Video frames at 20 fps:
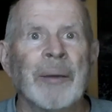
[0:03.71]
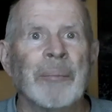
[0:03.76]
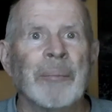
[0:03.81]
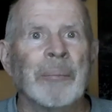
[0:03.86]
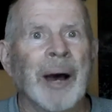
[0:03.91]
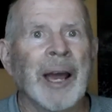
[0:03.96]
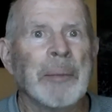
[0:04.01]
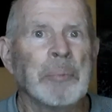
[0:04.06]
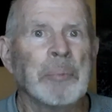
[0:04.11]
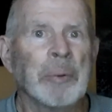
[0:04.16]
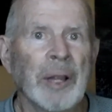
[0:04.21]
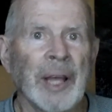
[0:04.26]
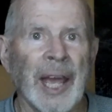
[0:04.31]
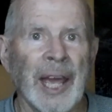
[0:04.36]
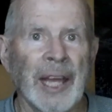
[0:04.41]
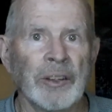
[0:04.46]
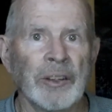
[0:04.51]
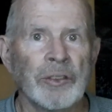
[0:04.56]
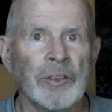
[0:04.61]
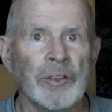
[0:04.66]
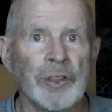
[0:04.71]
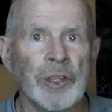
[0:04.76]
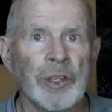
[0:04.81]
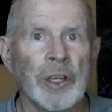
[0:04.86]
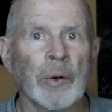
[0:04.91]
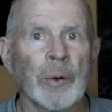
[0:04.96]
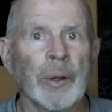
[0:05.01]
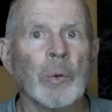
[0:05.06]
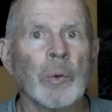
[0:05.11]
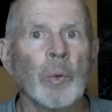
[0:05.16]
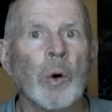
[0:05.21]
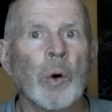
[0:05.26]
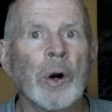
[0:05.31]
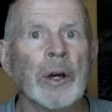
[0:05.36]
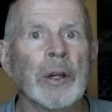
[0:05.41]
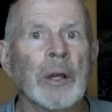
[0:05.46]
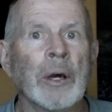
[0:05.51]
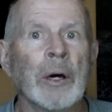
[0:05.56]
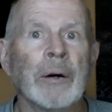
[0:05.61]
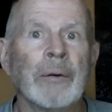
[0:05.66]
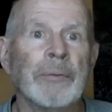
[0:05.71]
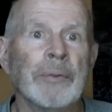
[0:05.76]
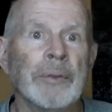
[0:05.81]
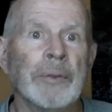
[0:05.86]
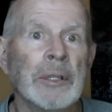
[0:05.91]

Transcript: My plan is to generate one of